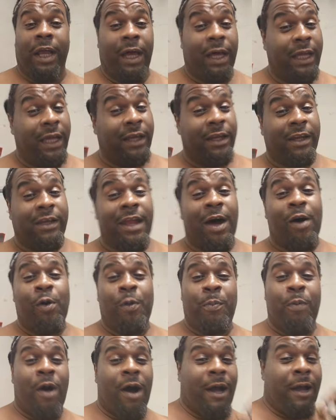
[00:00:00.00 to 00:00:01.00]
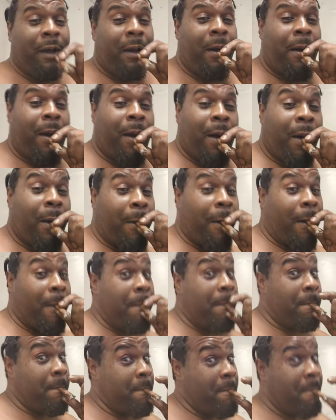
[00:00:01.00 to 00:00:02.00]
there hit a note, boy.
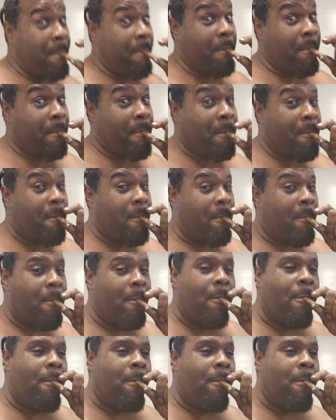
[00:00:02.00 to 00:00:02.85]
Mmm